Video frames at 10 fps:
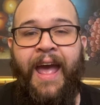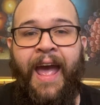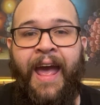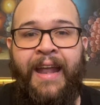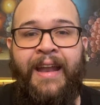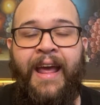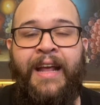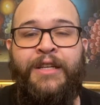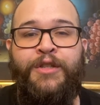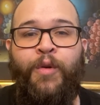and
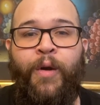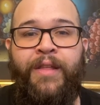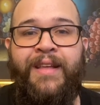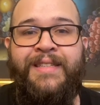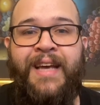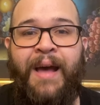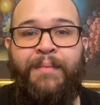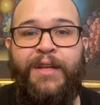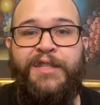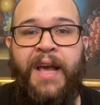enjoy the time
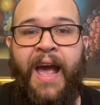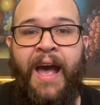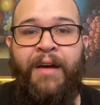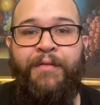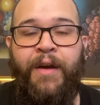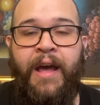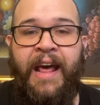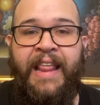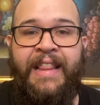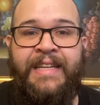that you have
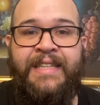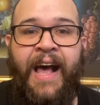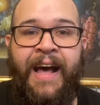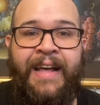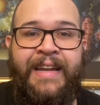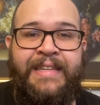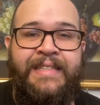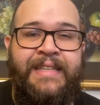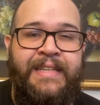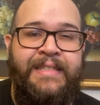this holiday
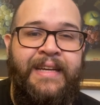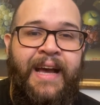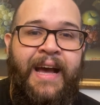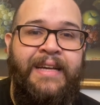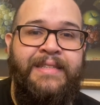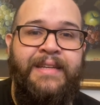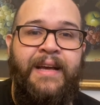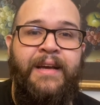season, guys.